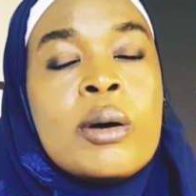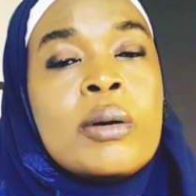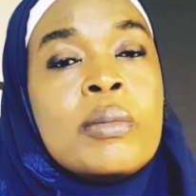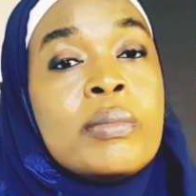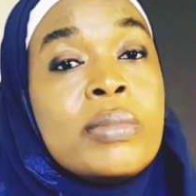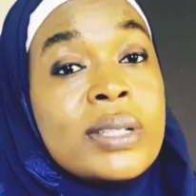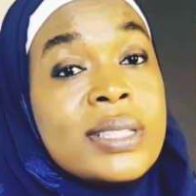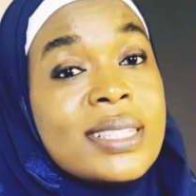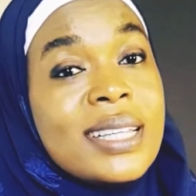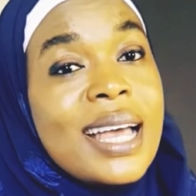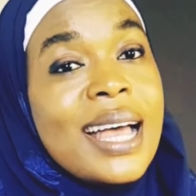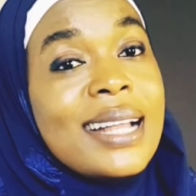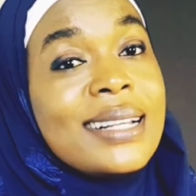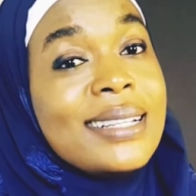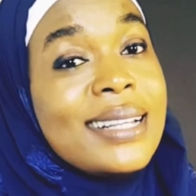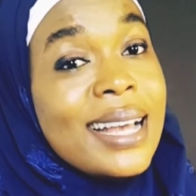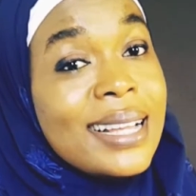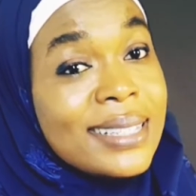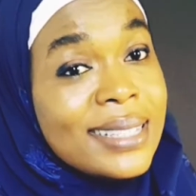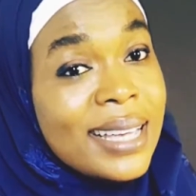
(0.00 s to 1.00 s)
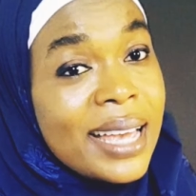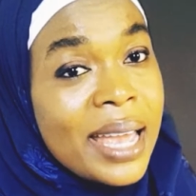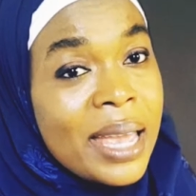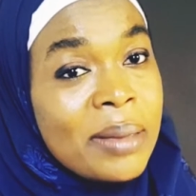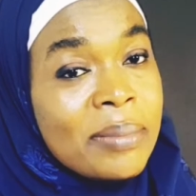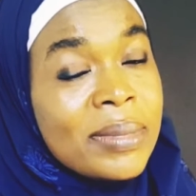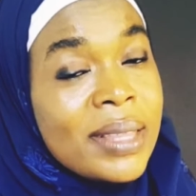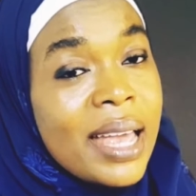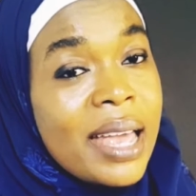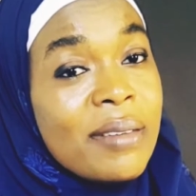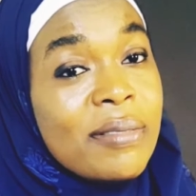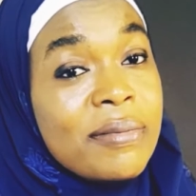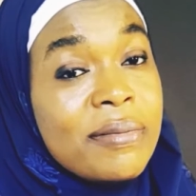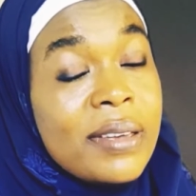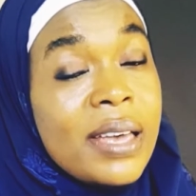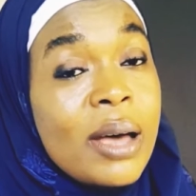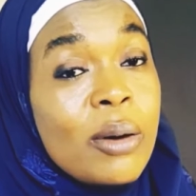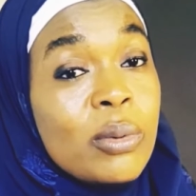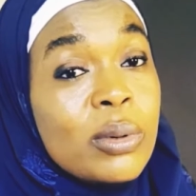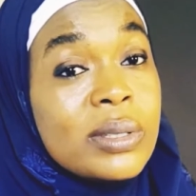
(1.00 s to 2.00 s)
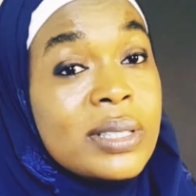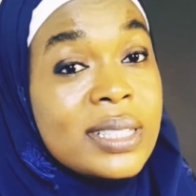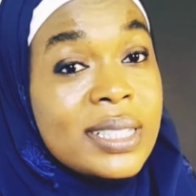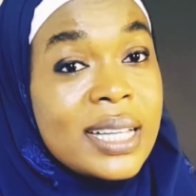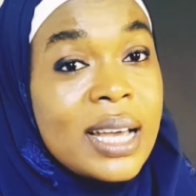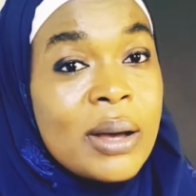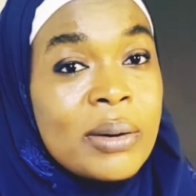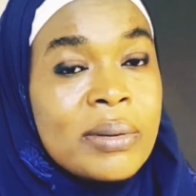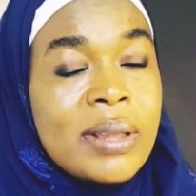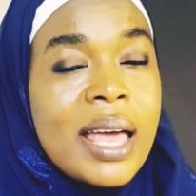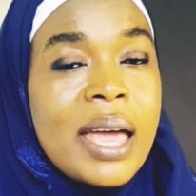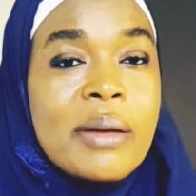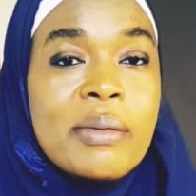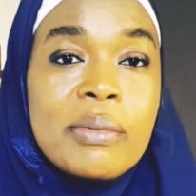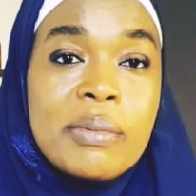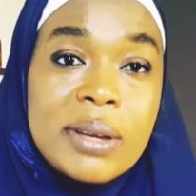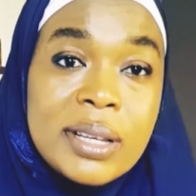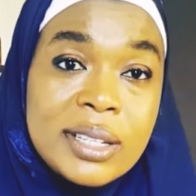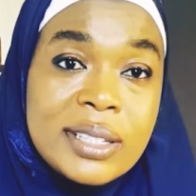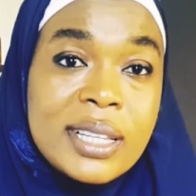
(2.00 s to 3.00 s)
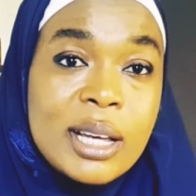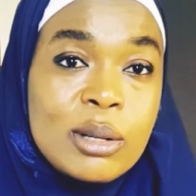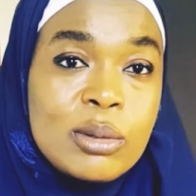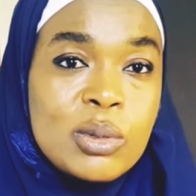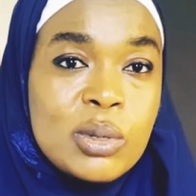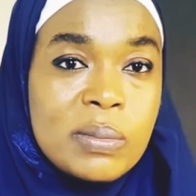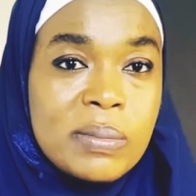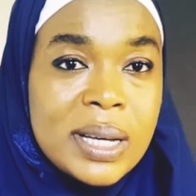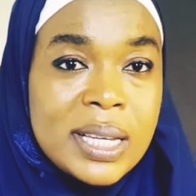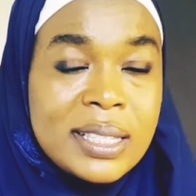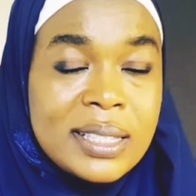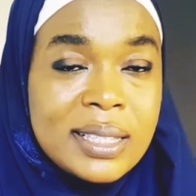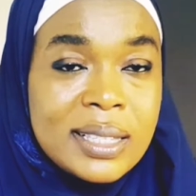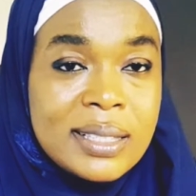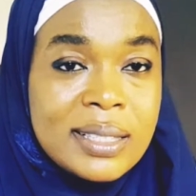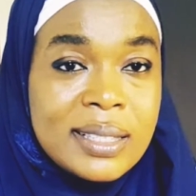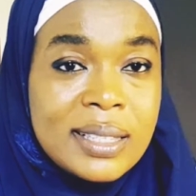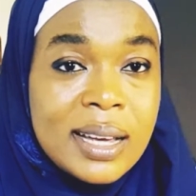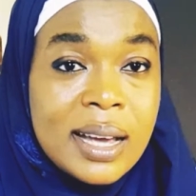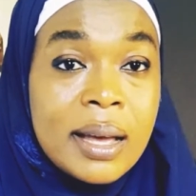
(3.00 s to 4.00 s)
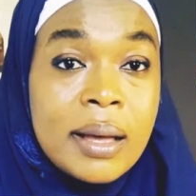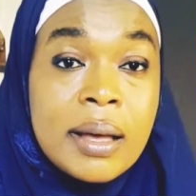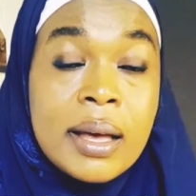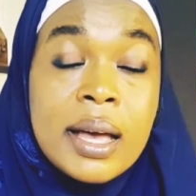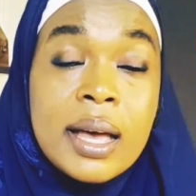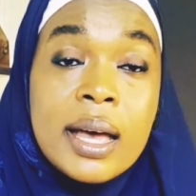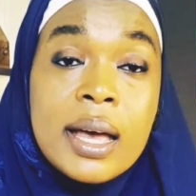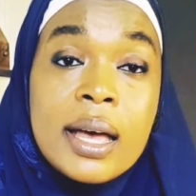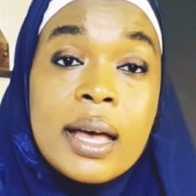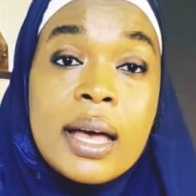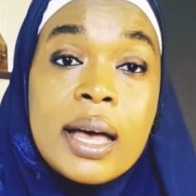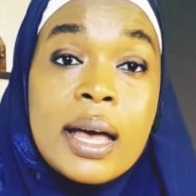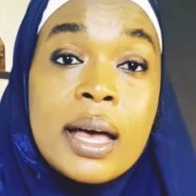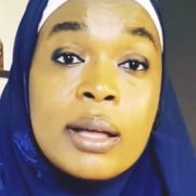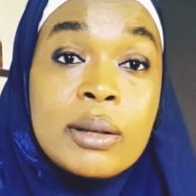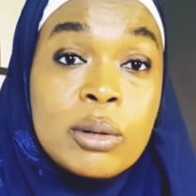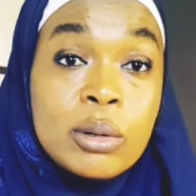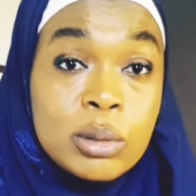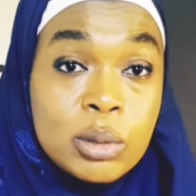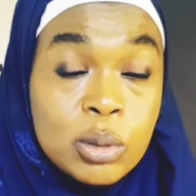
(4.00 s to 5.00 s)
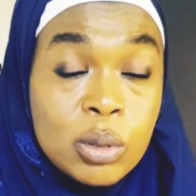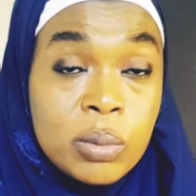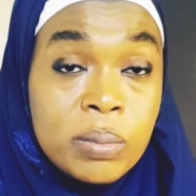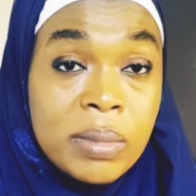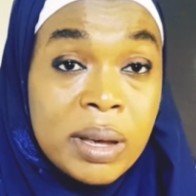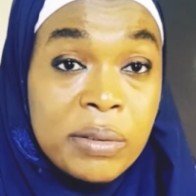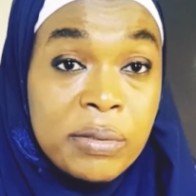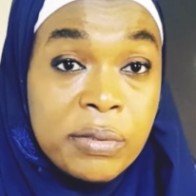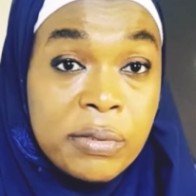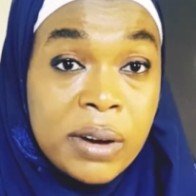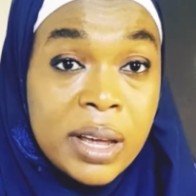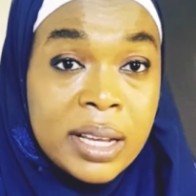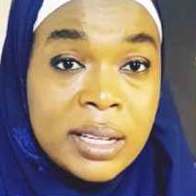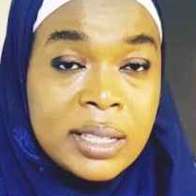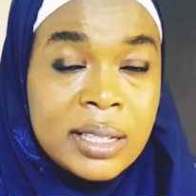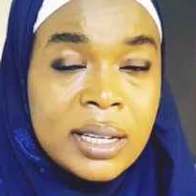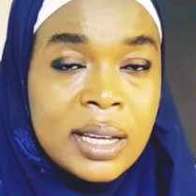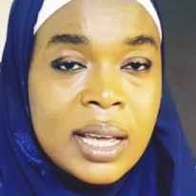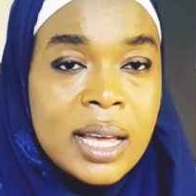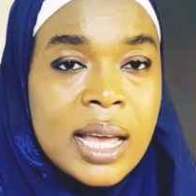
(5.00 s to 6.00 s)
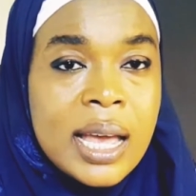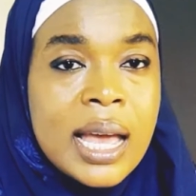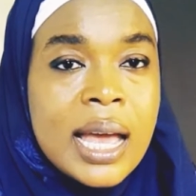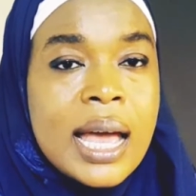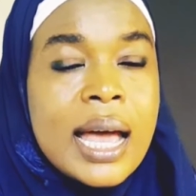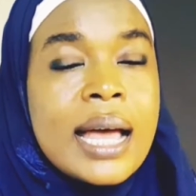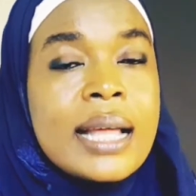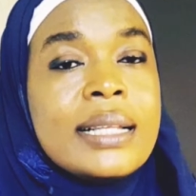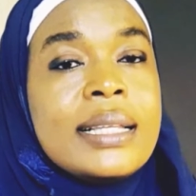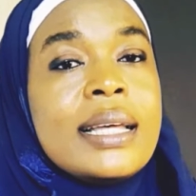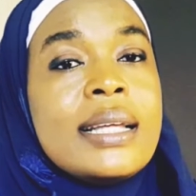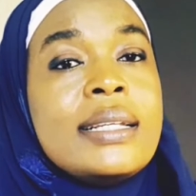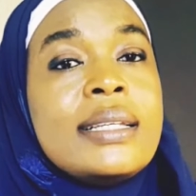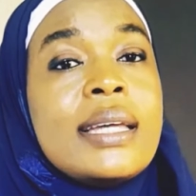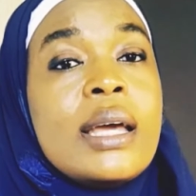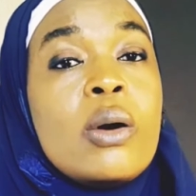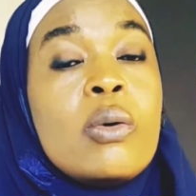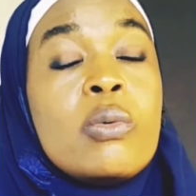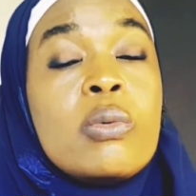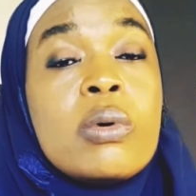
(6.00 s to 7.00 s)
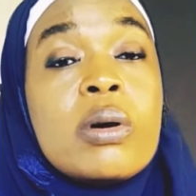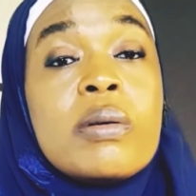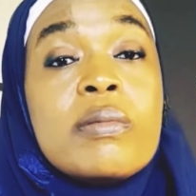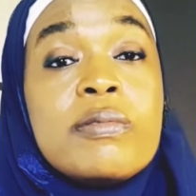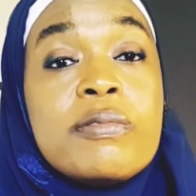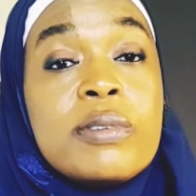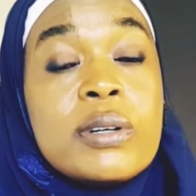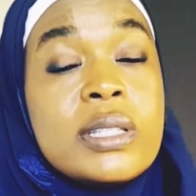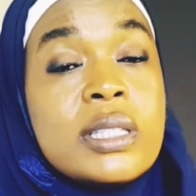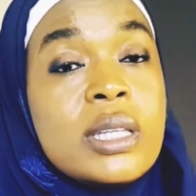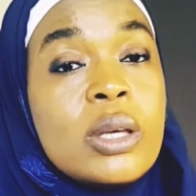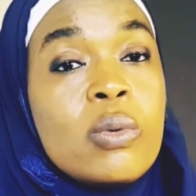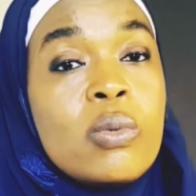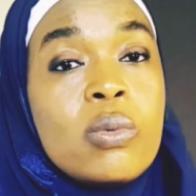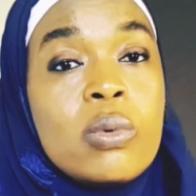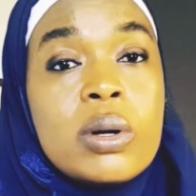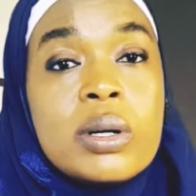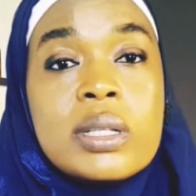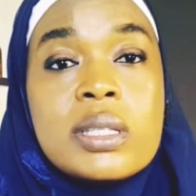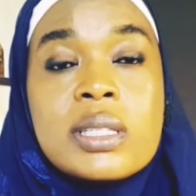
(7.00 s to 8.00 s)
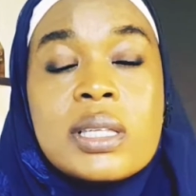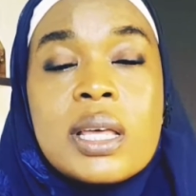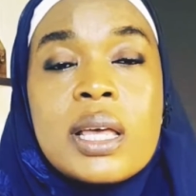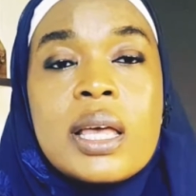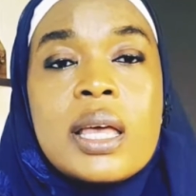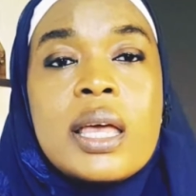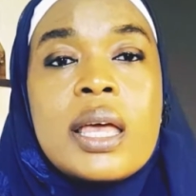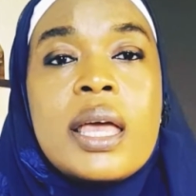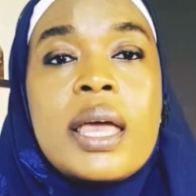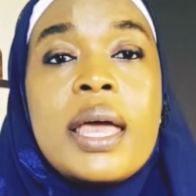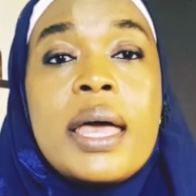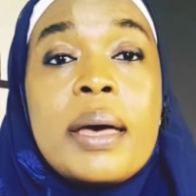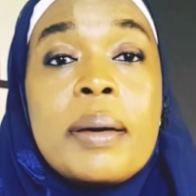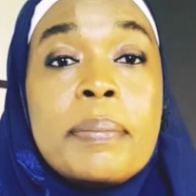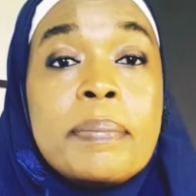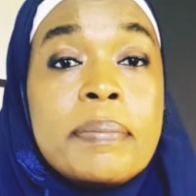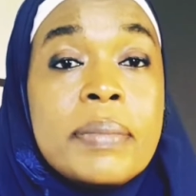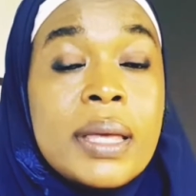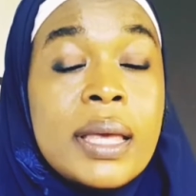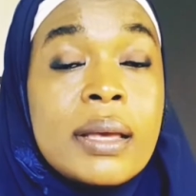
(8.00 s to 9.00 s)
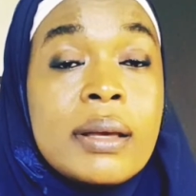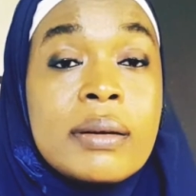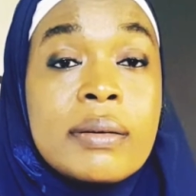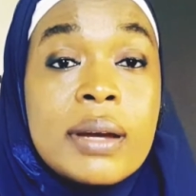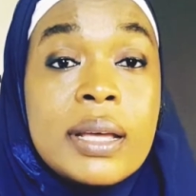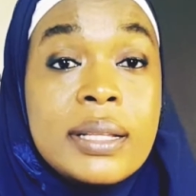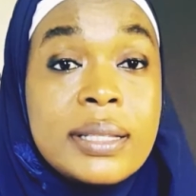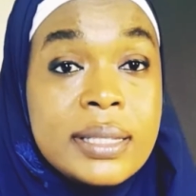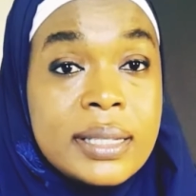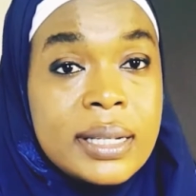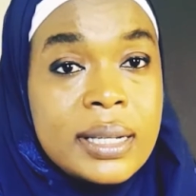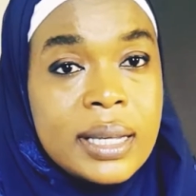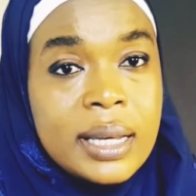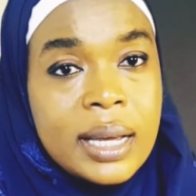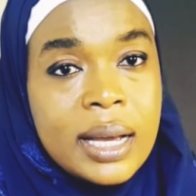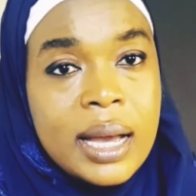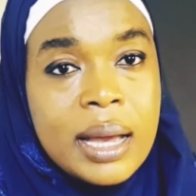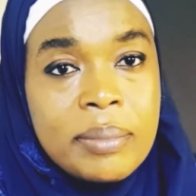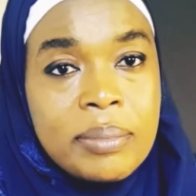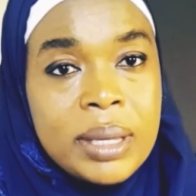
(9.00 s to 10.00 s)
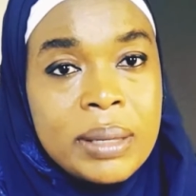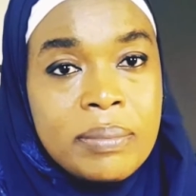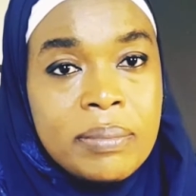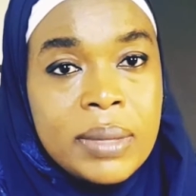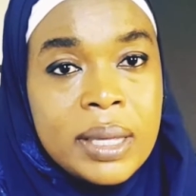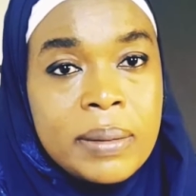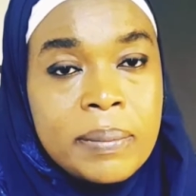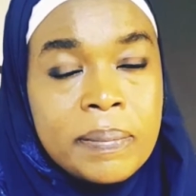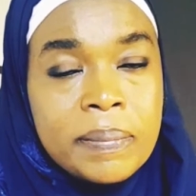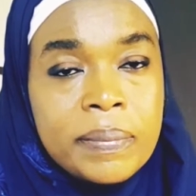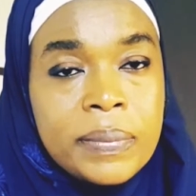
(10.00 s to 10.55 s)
But at that time that I felt I was down, I reached out to my sister and also my friend, and then their comforting words helped a great deal in calming me.